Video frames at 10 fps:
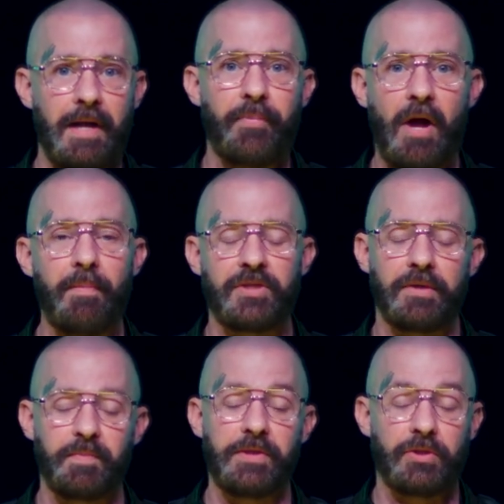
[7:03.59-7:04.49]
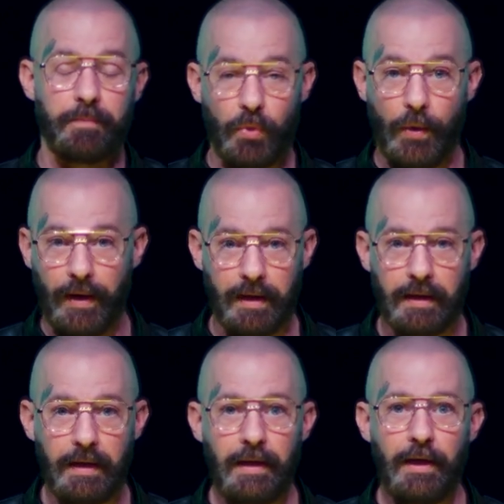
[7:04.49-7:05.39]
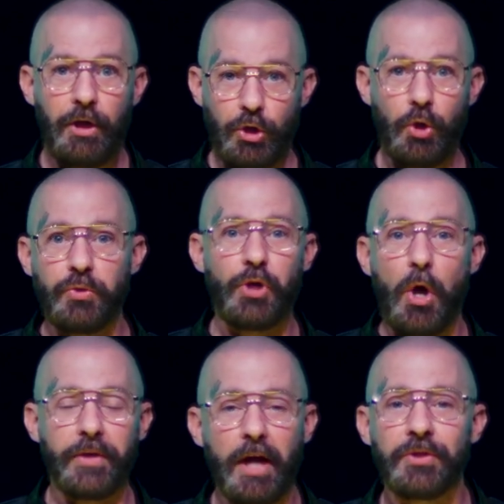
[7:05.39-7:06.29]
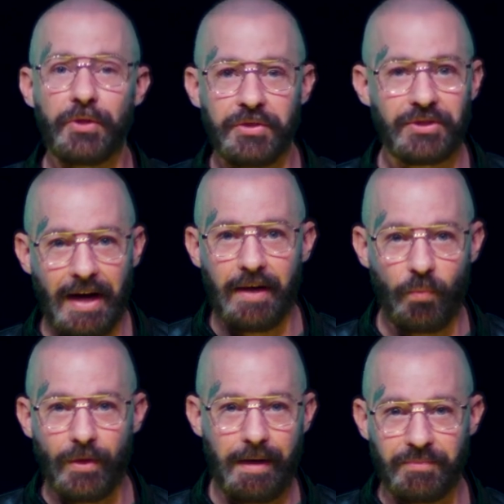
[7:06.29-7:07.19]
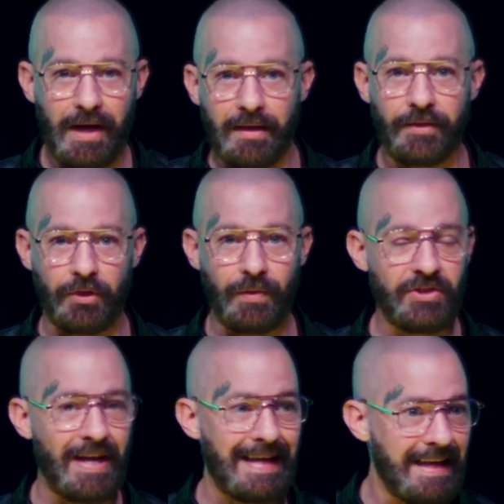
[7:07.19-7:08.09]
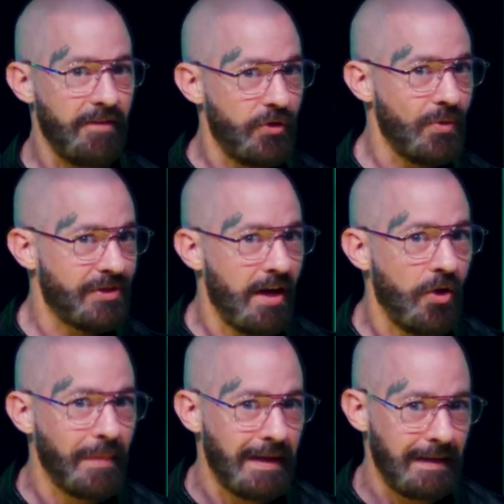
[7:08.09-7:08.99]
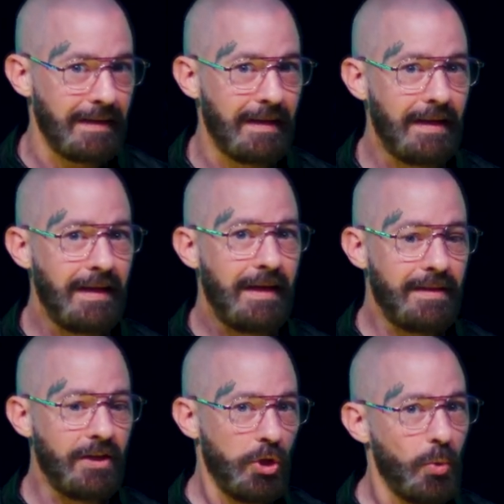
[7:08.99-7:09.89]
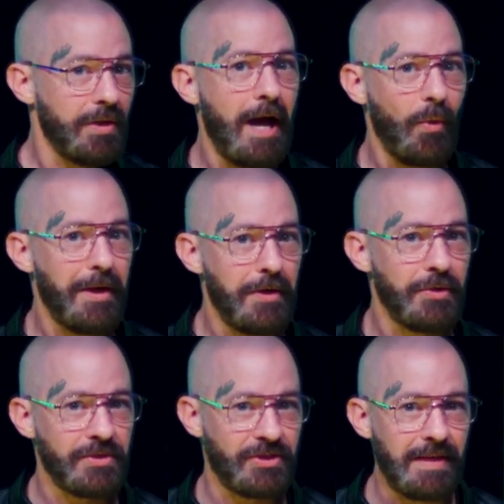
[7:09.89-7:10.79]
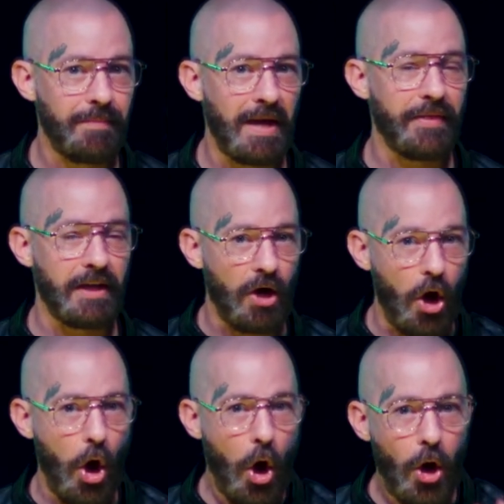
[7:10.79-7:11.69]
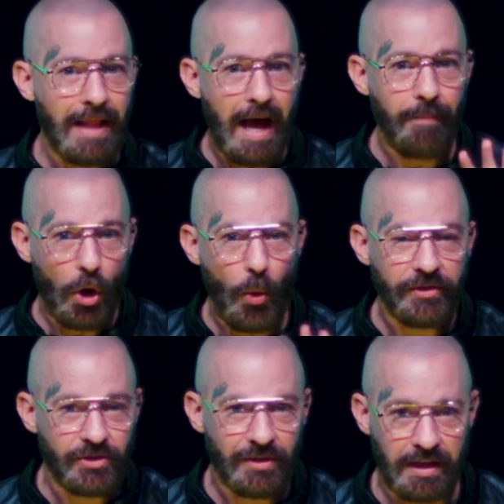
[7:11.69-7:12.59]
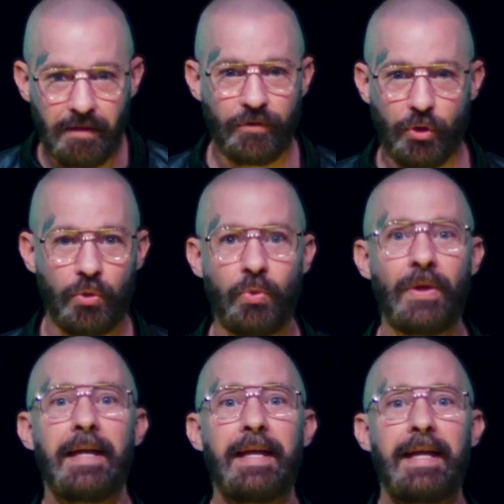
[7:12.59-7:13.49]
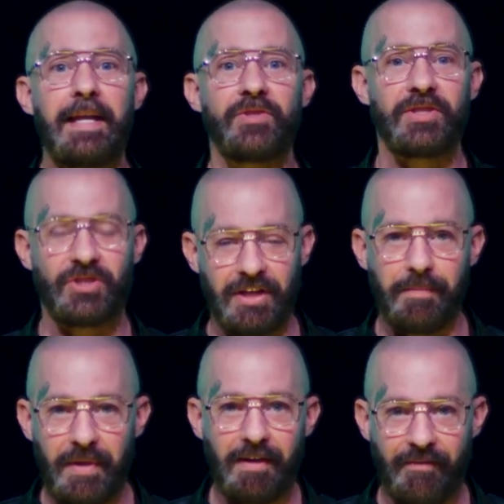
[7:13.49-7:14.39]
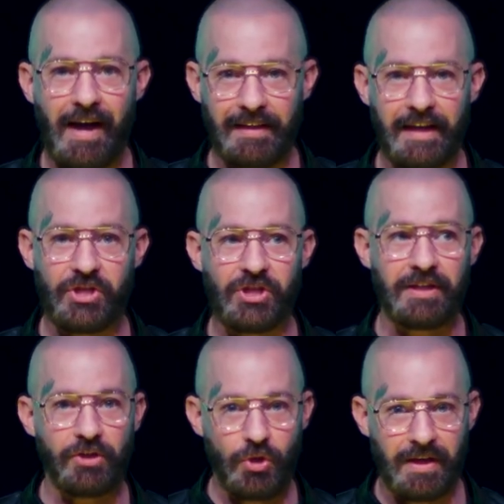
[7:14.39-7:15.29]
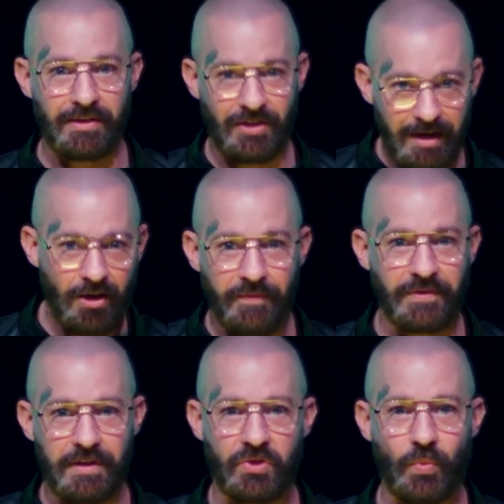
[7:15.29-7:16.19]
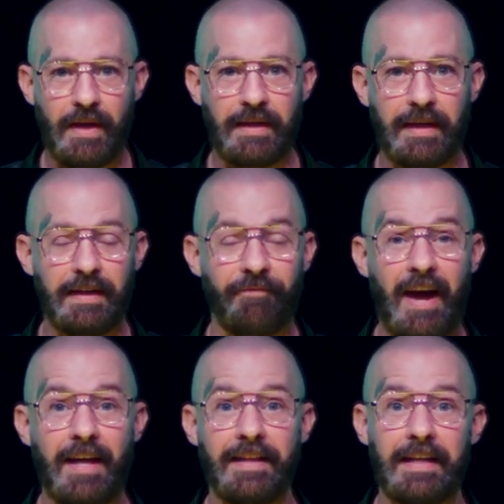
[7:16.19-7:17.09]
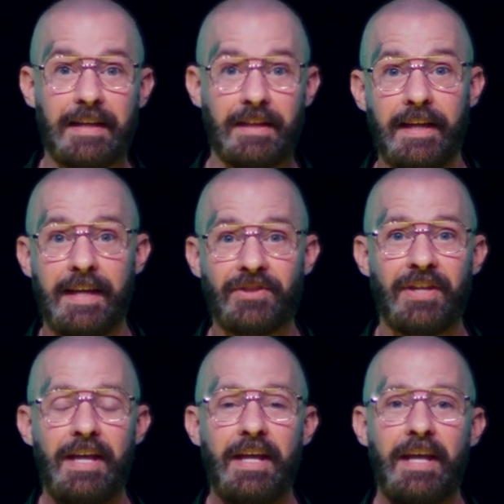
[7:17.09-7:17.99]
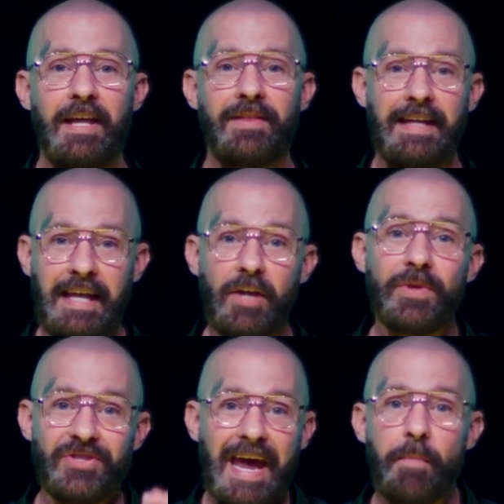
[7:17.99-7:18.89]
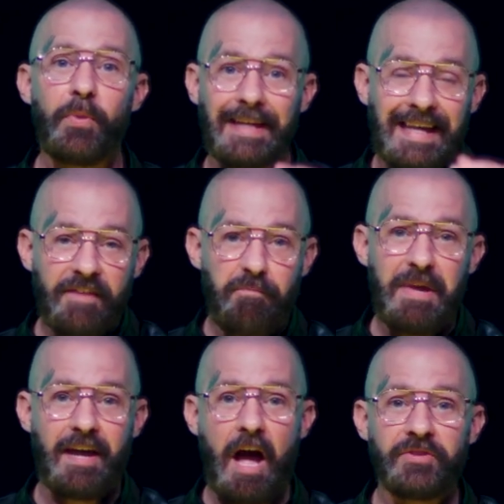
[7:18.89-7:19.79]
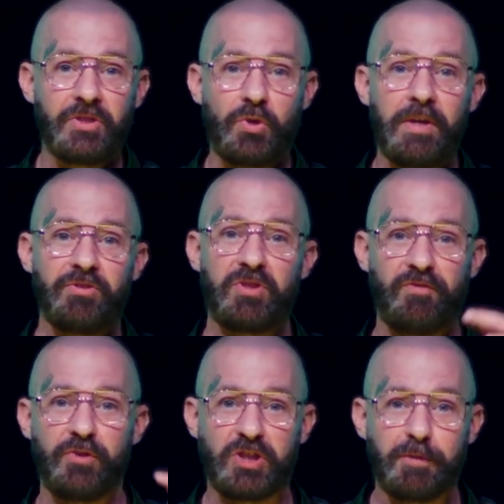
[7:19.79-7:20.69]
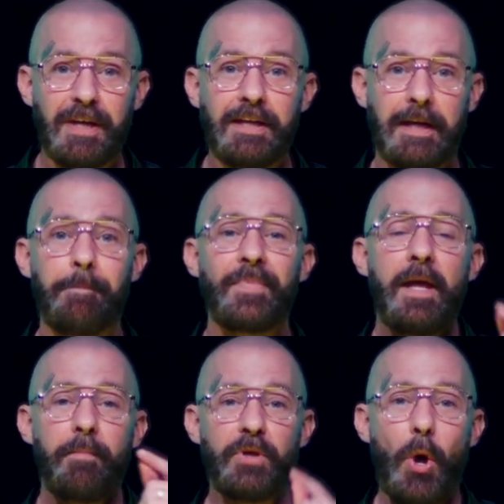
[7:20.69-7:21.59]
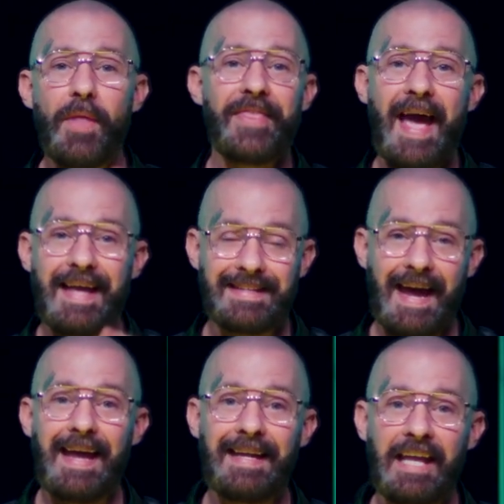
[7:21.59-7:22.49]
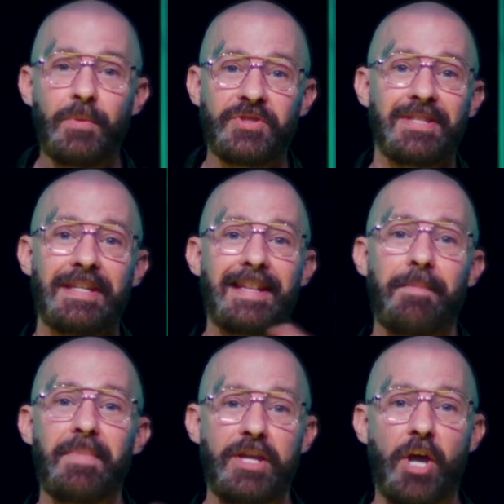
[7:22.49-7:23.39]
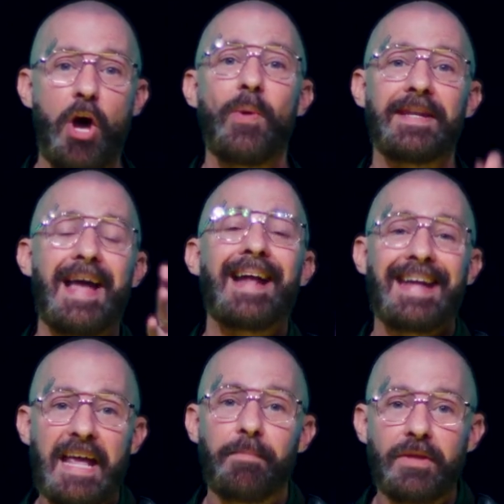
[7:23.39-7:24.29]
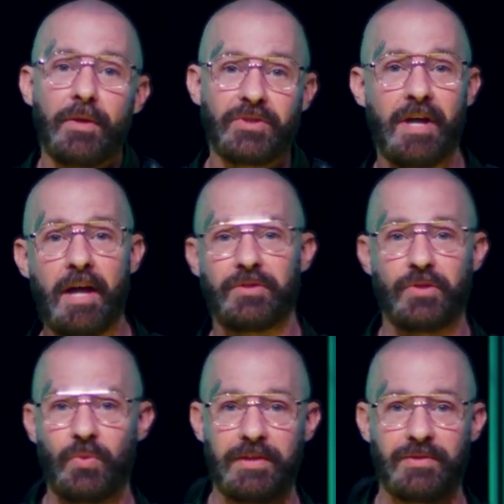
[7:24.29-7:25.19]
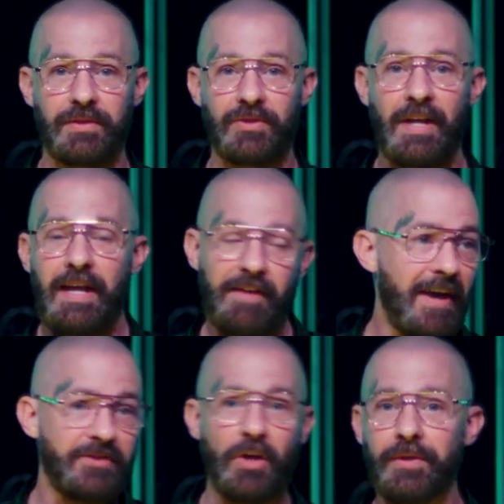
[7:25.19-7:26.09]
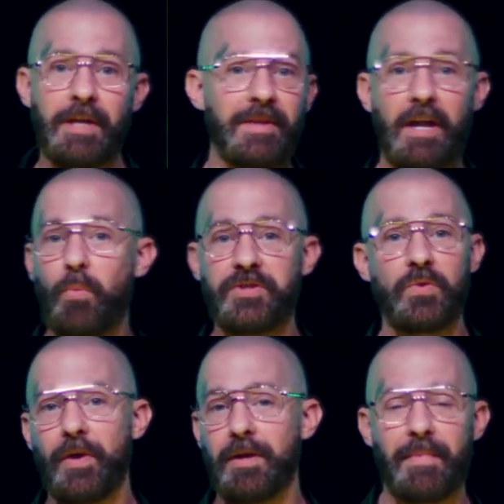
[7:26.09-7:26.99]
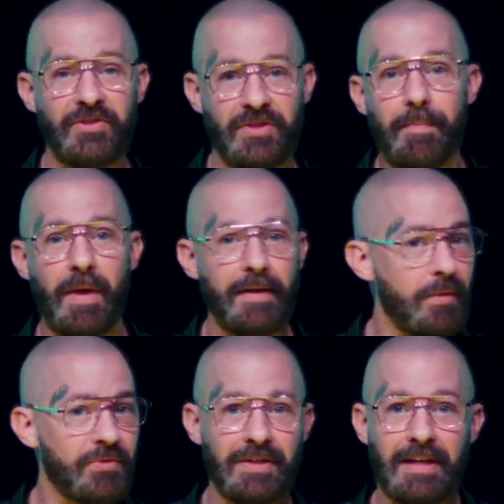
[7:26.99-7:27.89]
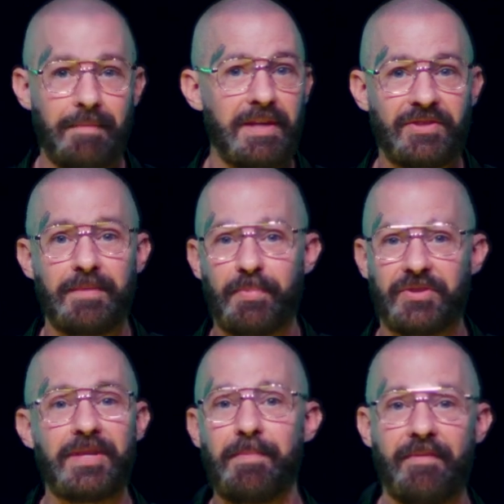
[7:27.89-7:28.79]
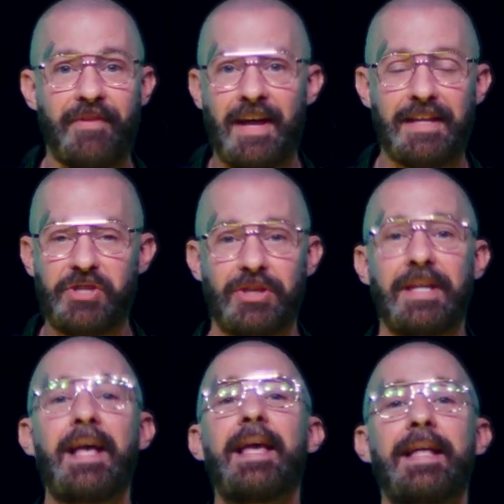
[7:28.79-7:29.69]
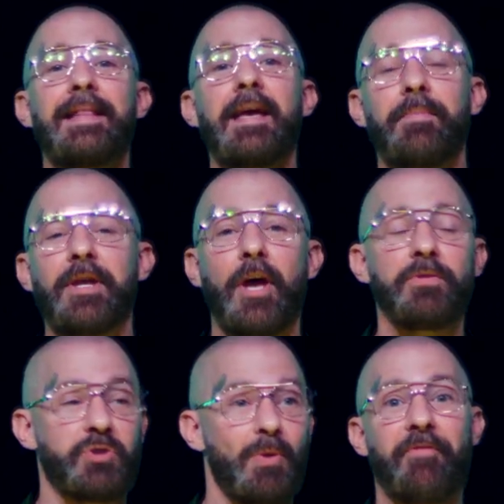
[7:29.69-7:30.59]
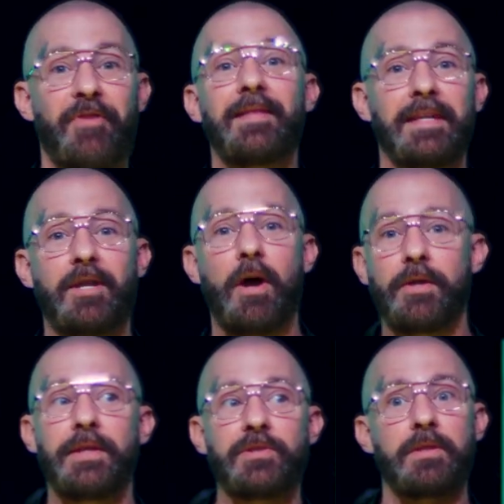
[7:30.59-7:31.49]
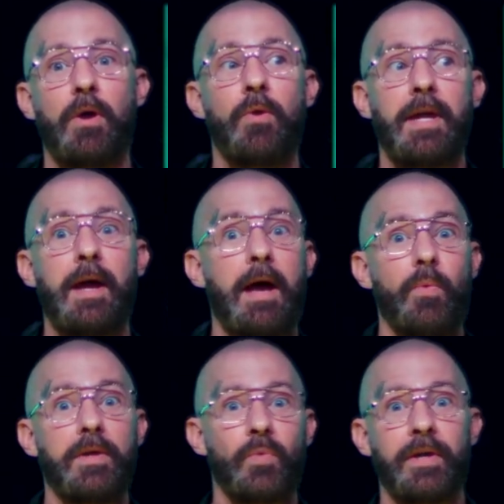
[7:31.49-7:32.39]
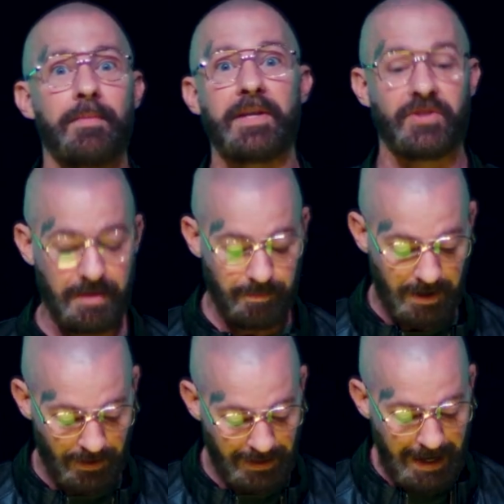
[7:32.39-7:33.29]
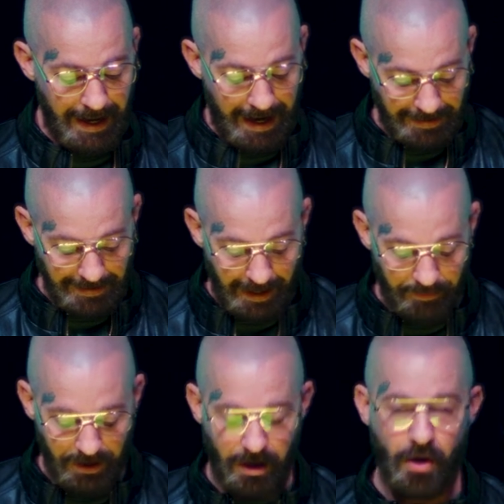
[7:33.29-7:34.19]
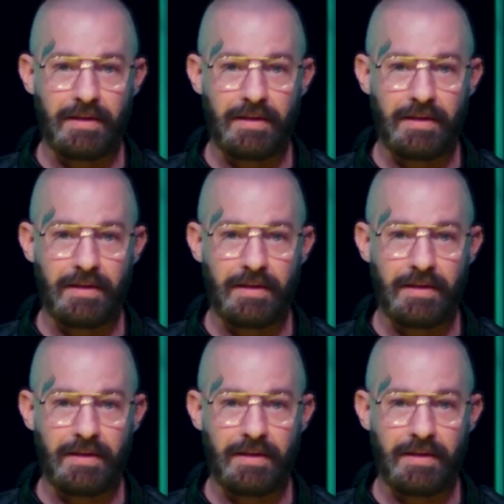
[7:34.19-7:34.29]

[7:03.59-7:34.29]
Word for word: I promise He was Mr. Bourque. You don't understand what I'm telling you. He's like, If you tell me that you were not wearing your seatbelt, then all I'm going to give you is a seatbelt violation and you can take off to this wedding. And finally it clicked that he was able to give me consequences for speeding, but on that day, he was going to let me go and not hand me those consequences. If I told him that I wasn't wearing my seatbelt, he was going to give me a simple seatbelt violation and let me go. So I finally caught on. I said, Oh, yeah, I wasn't wearing my seatbelt, and he let me go.